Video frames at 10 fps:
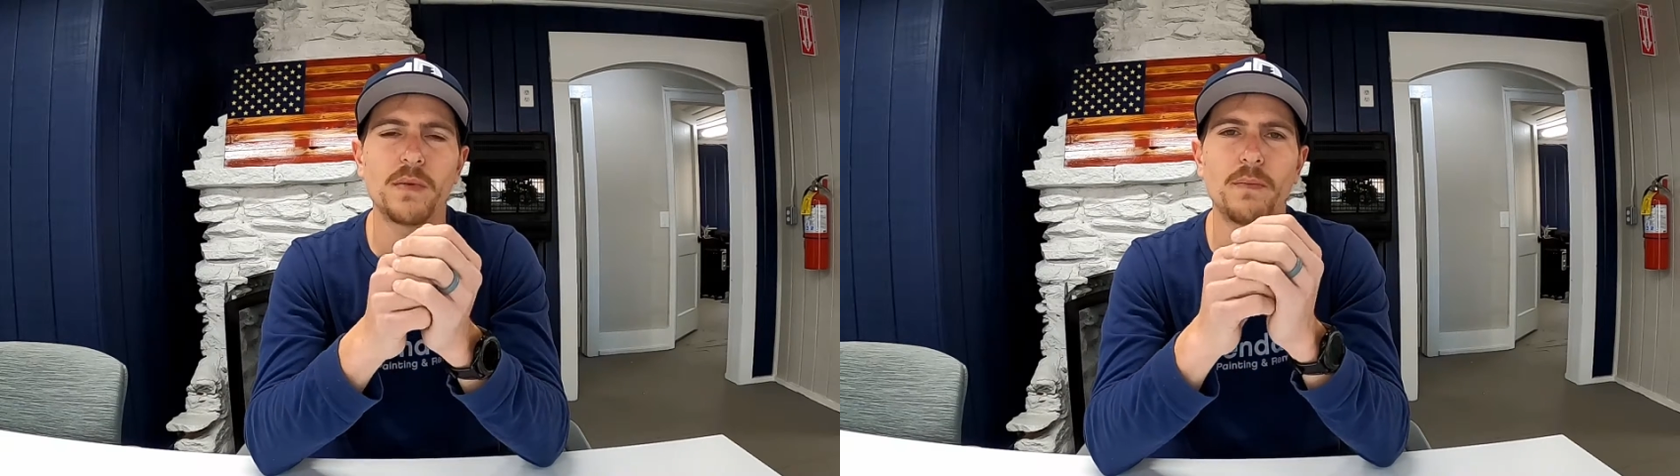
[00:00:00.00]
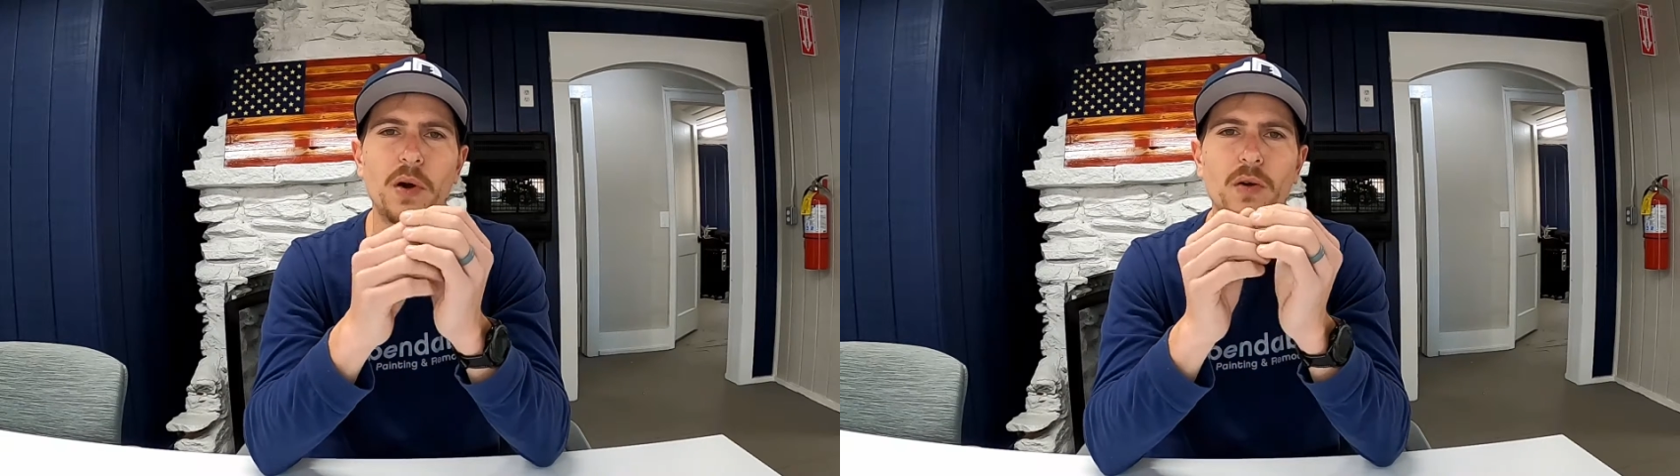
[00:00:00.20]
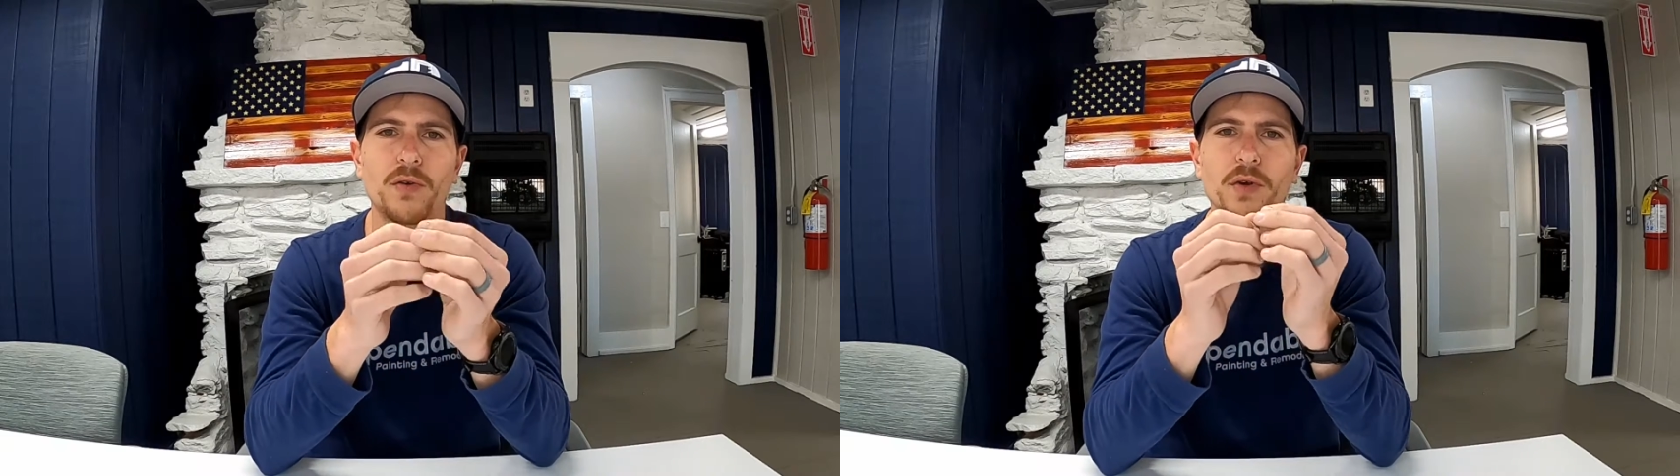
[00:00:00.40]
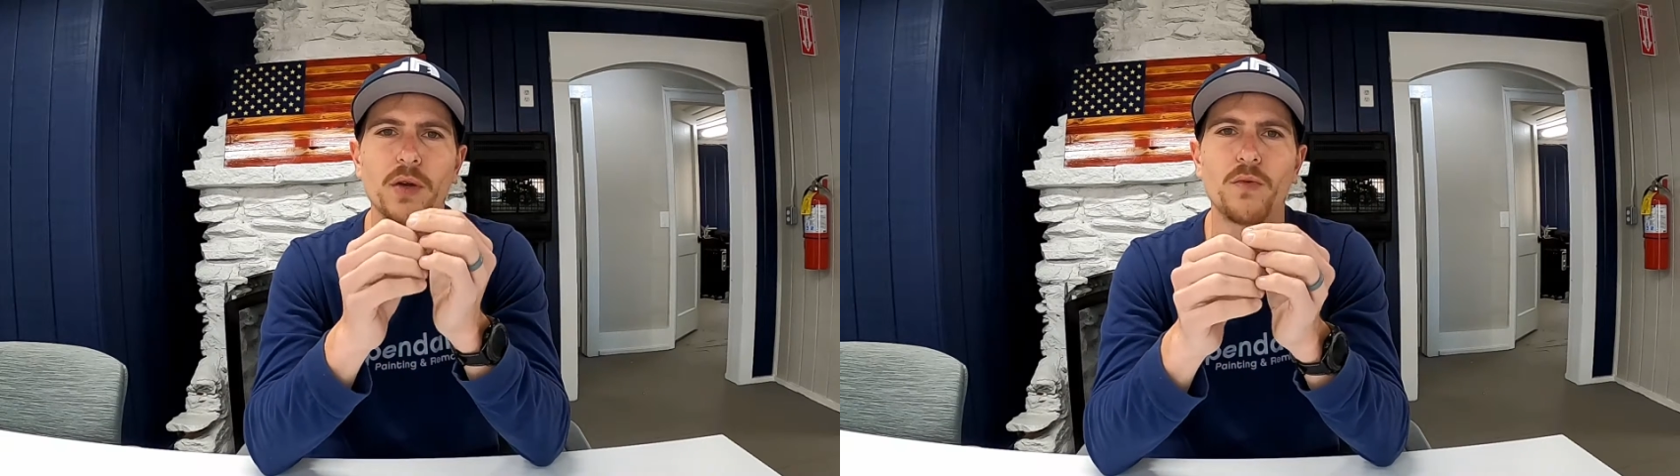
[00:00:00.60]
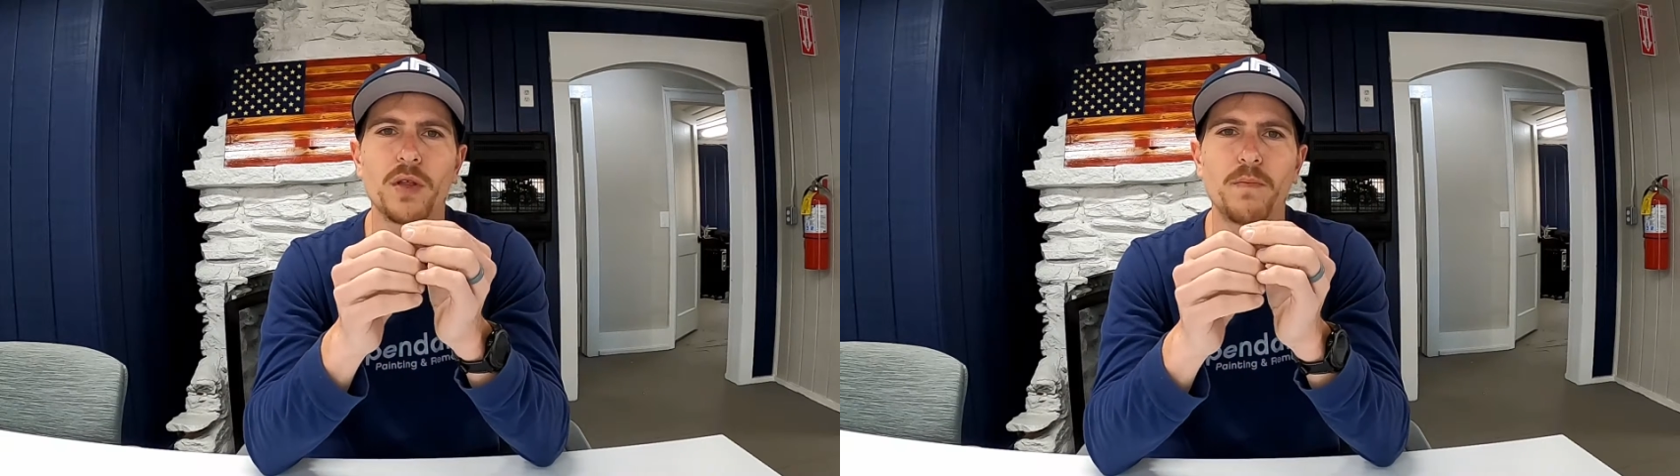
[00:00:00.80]

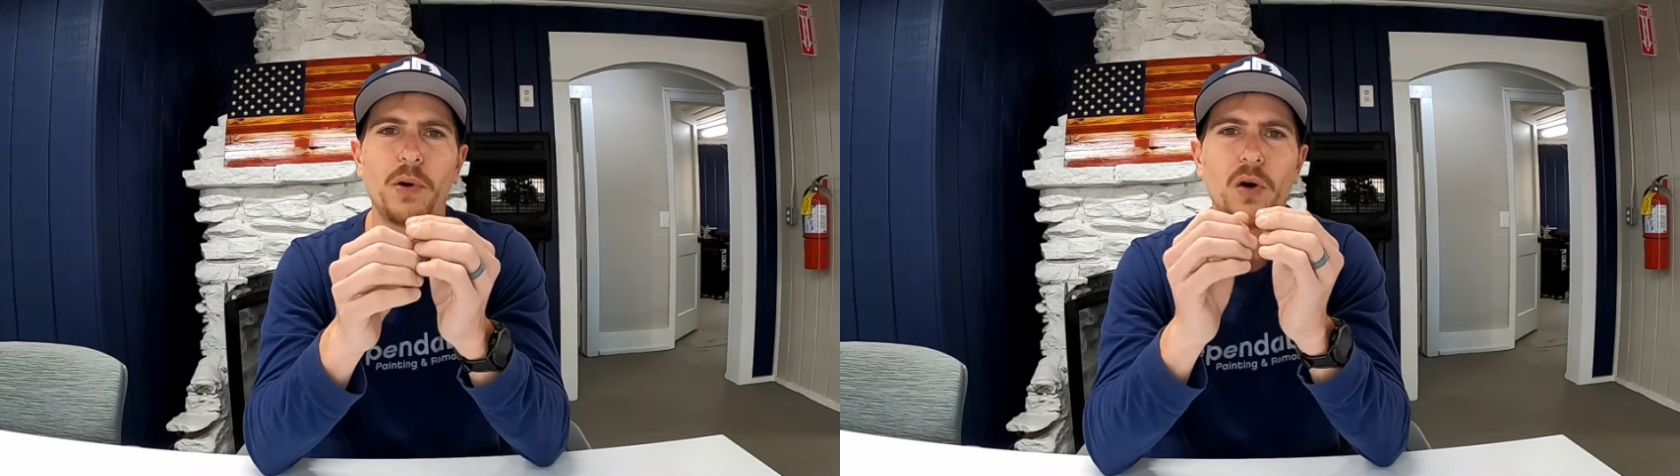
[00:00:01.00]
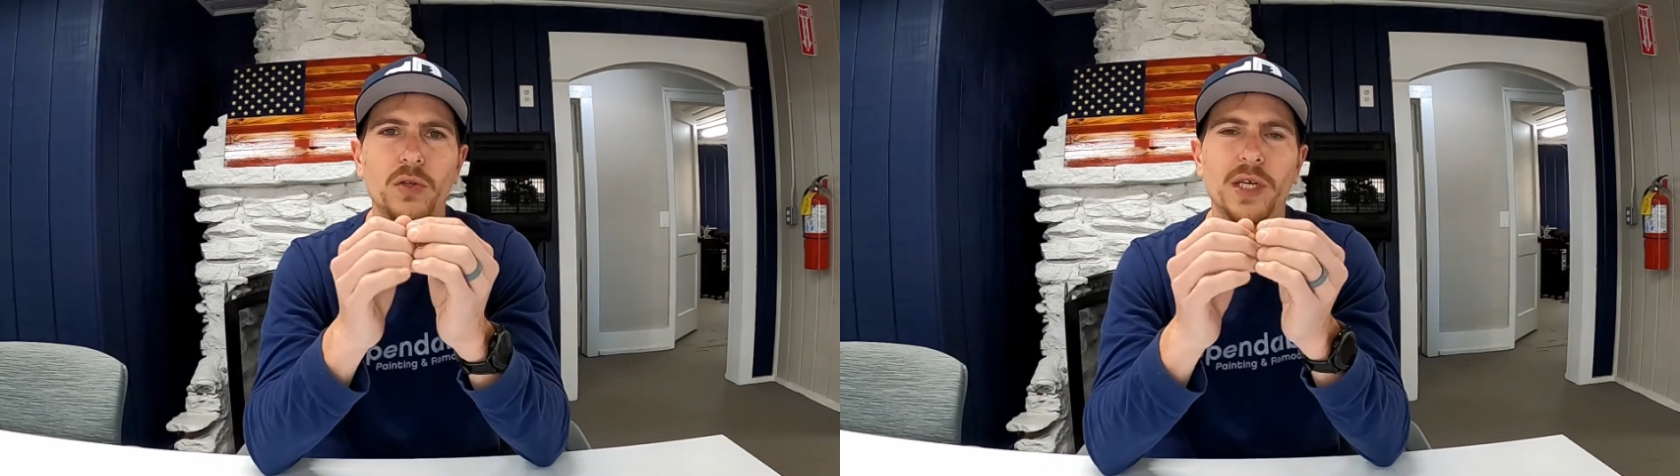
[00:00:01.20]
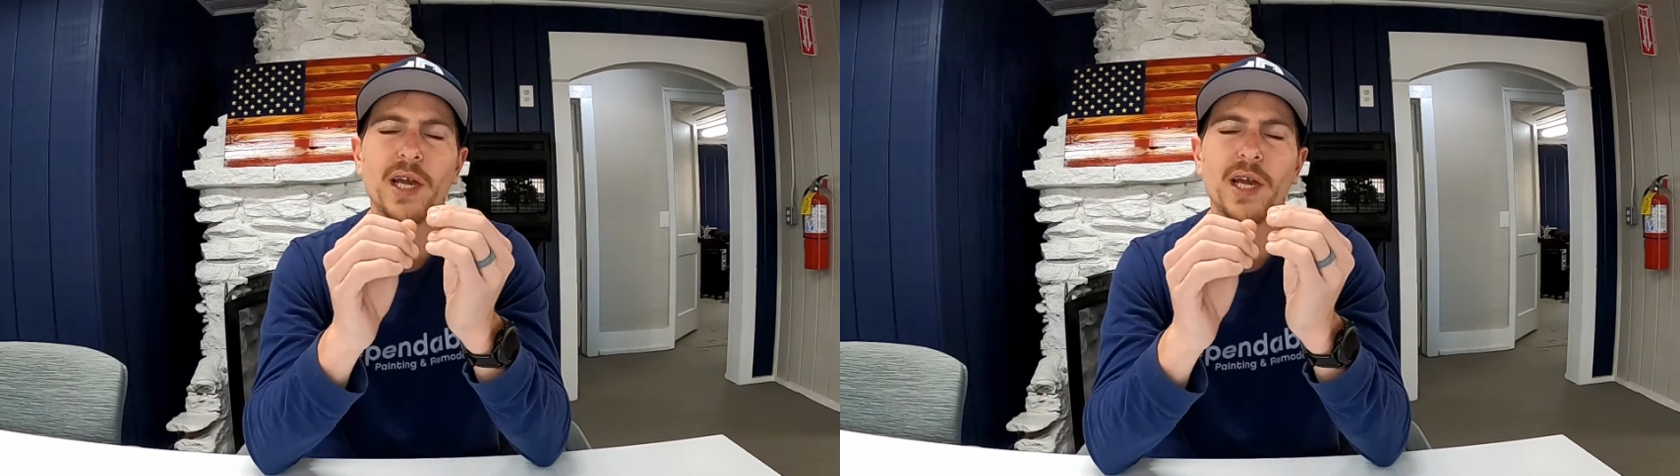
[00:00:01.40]
partnering with Paulding